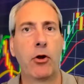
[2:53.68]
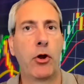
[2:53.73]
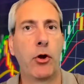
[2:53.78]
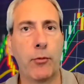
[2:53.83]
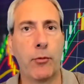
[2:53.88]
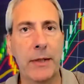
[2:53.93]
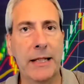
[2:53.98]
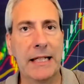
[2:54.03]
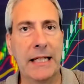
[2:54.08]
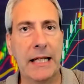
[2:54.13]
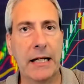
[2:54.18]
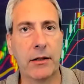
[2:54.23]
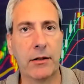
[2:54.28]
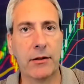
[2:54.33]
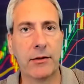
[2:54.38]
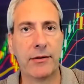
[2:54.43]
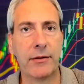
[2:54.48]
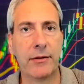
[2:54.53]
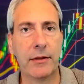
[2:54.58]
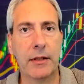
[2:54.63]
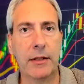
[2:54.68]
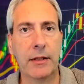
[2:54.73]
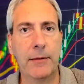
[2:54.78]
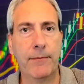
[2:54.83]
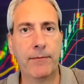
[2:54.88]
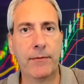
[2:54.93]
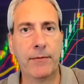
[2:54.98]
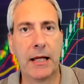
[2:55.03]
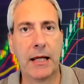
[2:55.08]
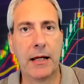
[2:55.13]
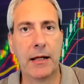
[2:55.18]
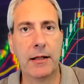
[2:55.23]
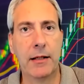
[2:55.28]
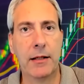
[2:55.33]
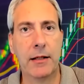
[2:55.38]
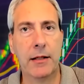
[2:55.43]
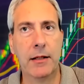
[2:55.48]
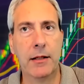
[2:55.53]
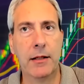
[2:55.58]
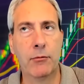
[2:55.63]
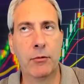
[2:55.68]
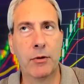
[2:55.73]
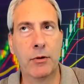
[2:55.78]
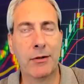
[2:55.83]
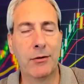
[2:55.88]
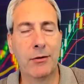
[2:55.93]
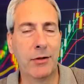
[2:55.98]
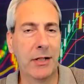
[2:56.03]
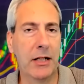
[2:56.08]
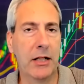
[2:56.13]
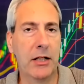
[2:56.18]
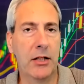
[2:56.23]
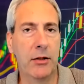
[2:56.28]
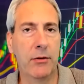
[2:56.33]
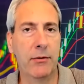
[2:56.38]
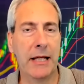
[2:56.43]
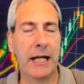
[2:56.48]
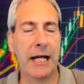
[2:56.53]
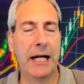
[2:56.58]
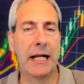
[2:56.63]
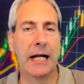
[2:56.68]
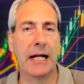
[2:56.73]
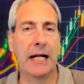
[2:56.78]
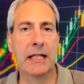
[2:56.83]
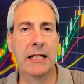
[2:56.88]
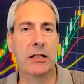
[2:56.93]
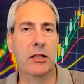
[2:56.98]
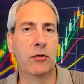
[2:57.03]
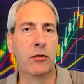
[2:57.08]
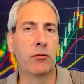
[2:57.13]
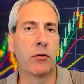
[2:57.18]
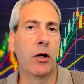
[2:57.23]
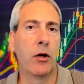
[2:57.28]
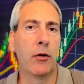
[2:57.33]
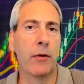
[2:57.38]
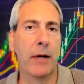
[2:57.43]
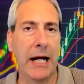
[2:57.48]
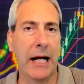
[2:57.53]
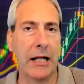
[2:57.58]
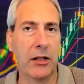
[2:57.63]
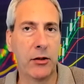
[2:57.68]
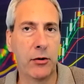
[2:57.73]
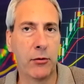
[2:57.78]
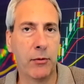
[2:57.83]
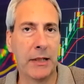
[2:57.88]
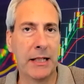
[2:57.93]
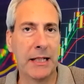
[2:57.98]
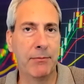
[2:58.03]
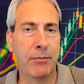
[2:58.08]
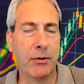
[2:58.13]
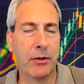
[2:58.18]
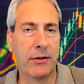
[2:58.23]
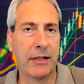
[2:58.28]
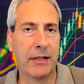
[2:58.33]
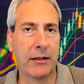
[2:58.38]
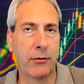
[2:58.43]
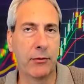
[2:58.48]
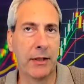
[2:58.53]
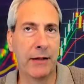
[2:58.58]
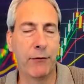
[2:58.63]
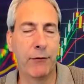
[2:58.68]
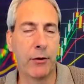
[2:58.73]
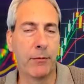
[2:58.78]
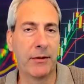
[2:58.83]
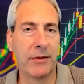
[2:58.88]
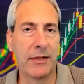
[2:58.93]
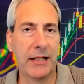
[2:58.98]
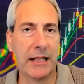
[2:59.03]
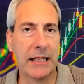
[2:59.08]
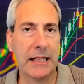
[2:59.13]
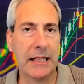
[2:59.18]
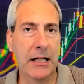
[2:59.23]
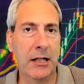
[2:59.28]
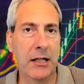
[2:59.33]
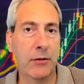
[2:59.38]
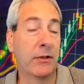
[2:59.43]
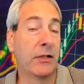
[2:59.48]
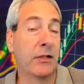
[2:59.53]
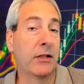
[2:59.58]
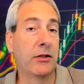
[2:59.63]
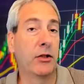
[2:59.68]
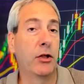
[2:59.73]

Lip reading: 3 years. Okay. Well, in order to do that, I need to grow at 20%, 24% a year, which is